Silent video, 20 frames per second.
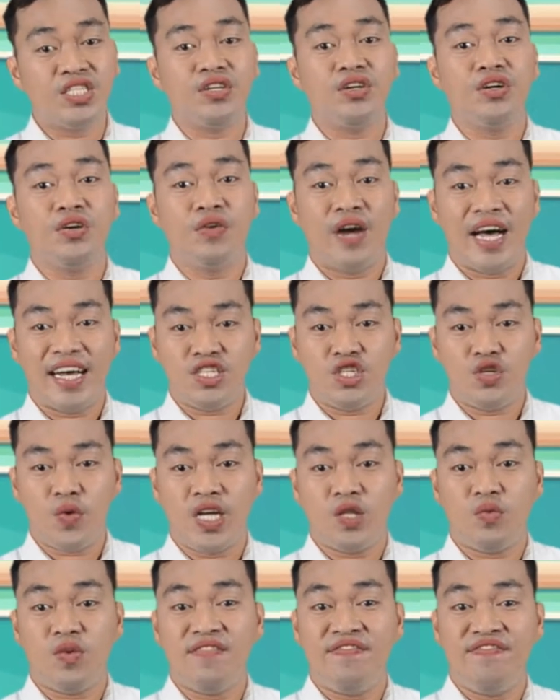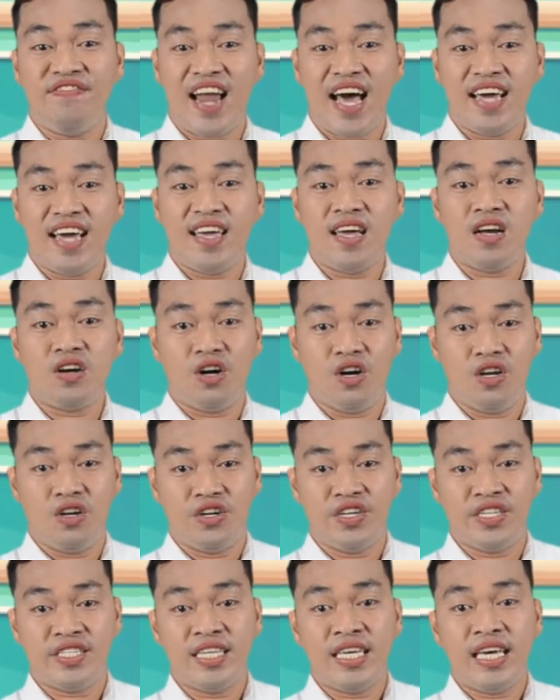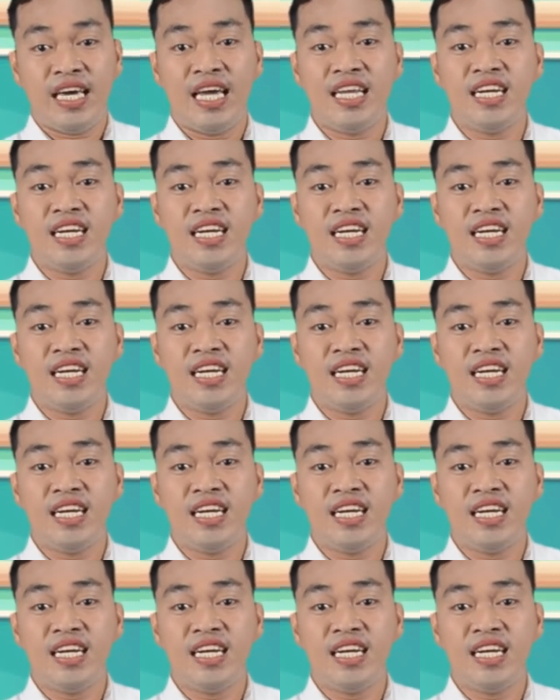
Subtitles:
to graduate with flying colors